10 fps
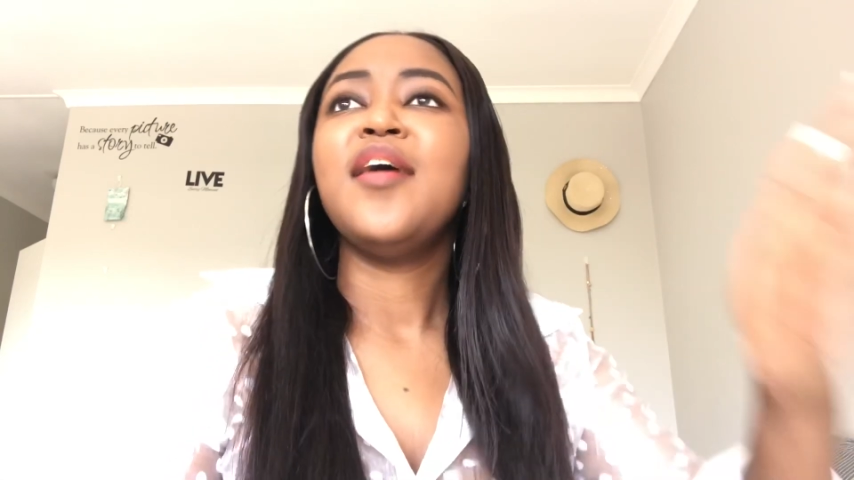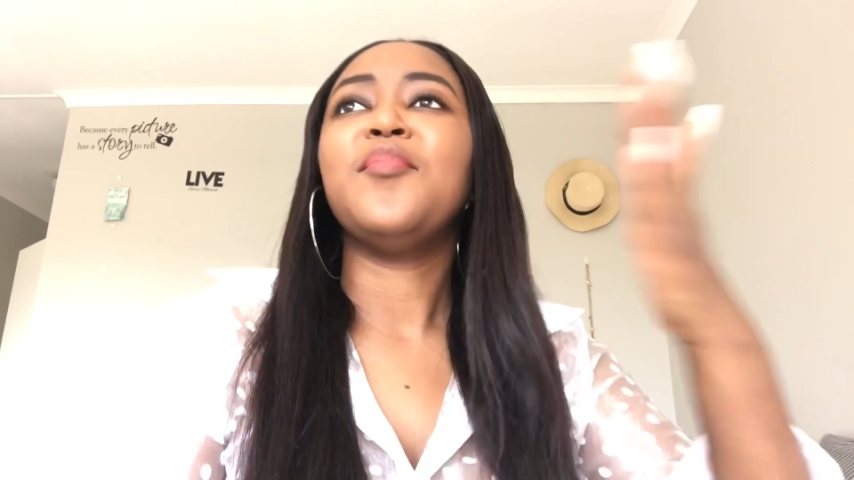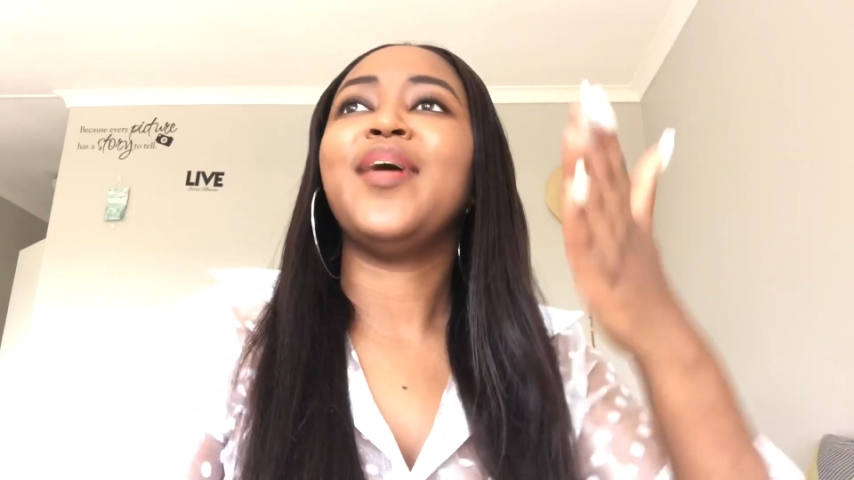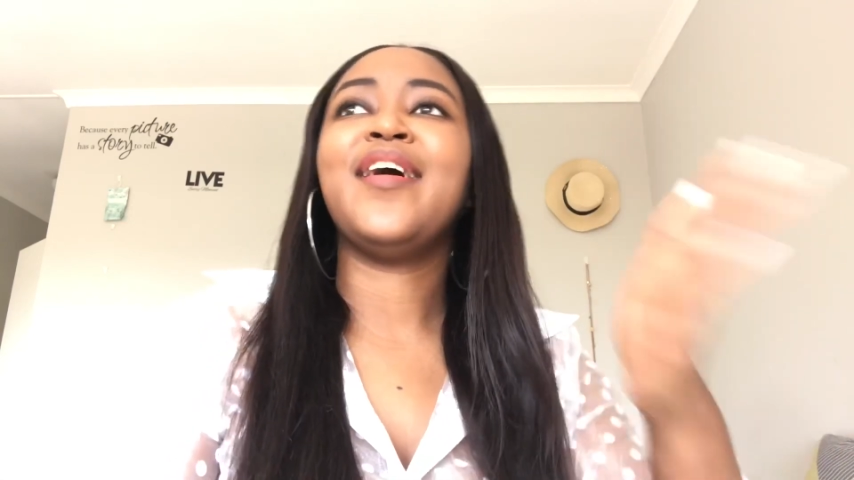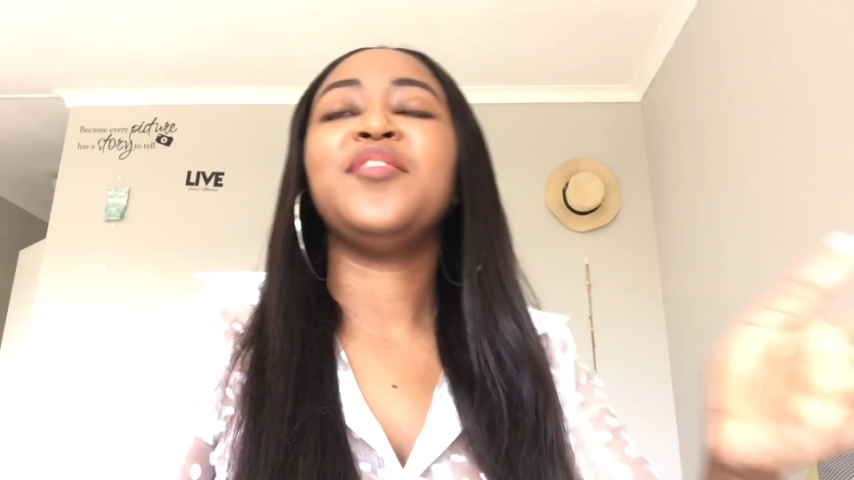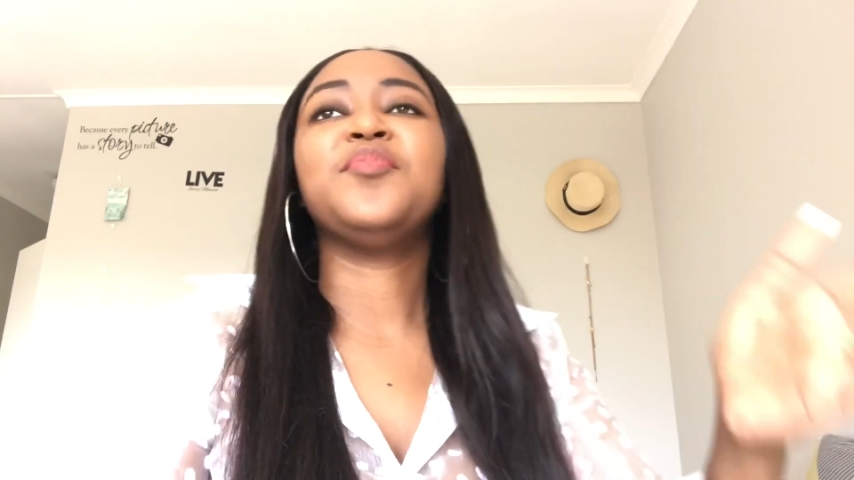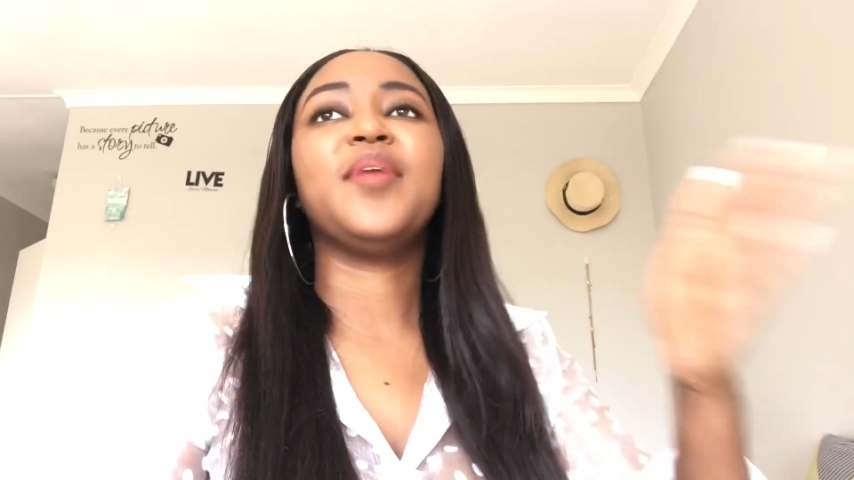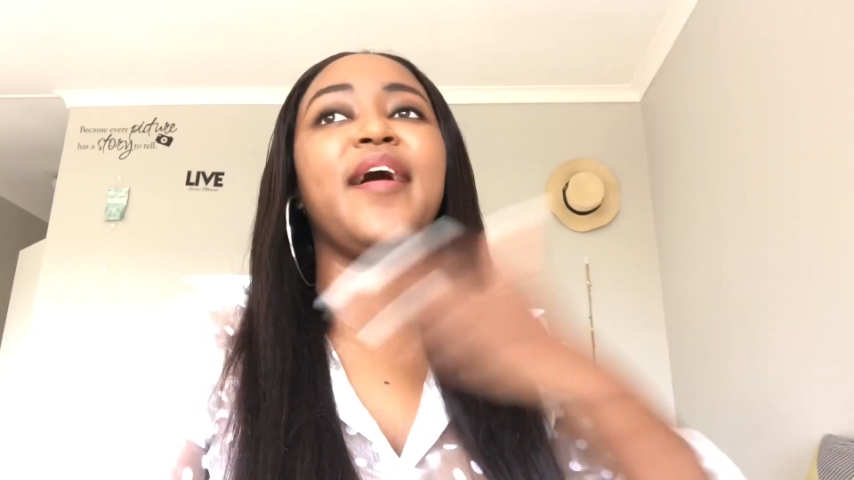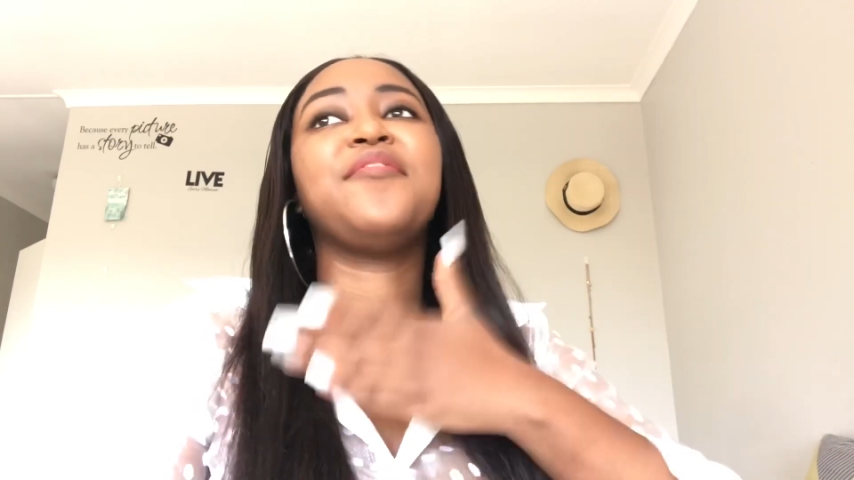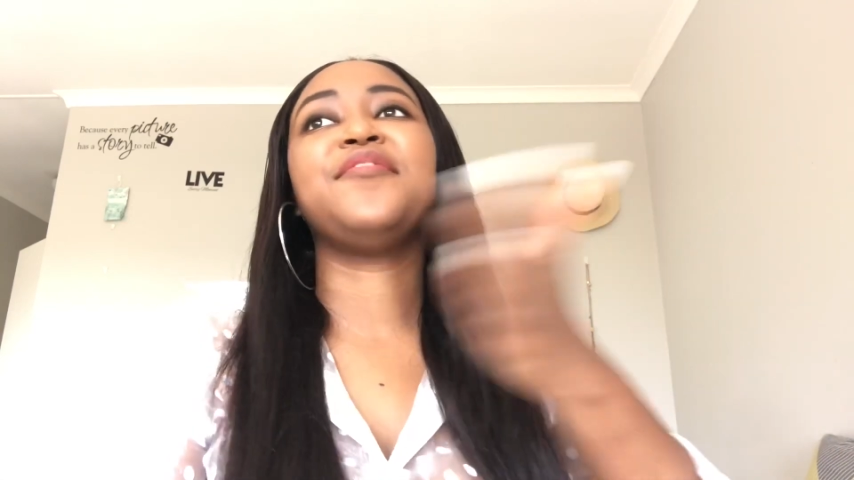But
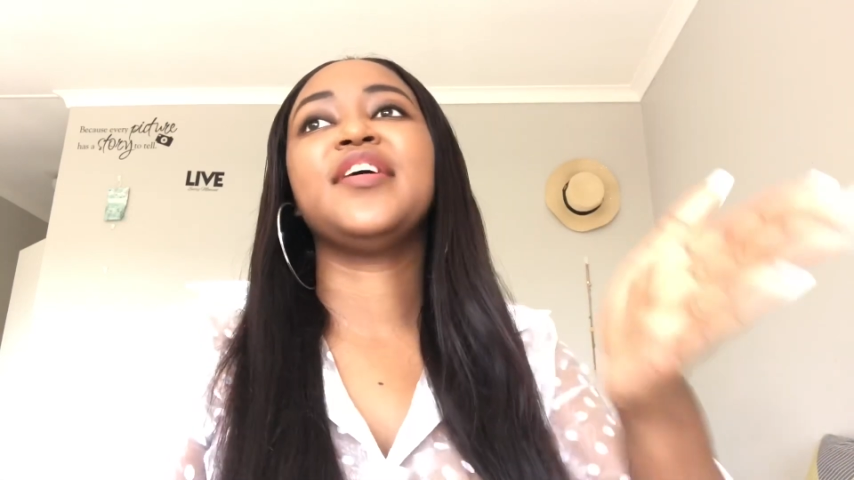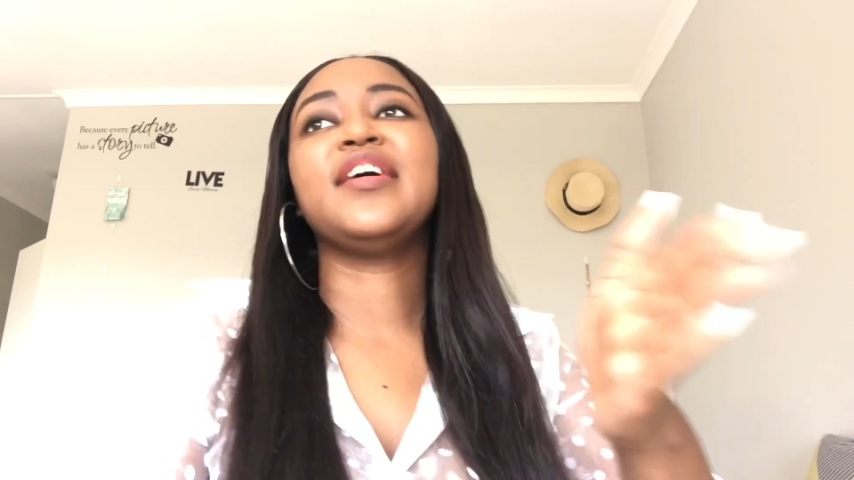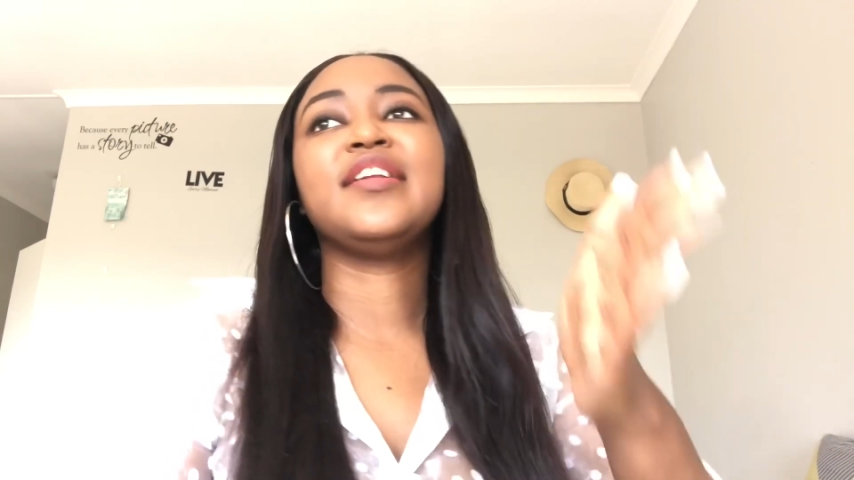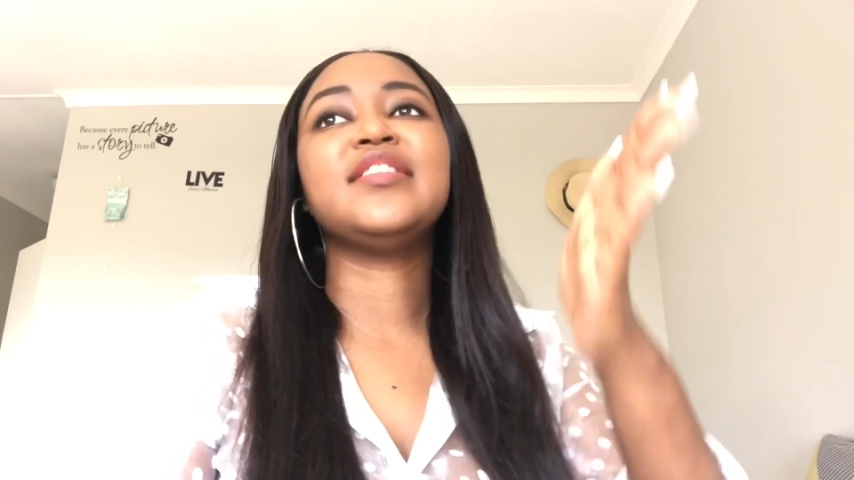I figured it's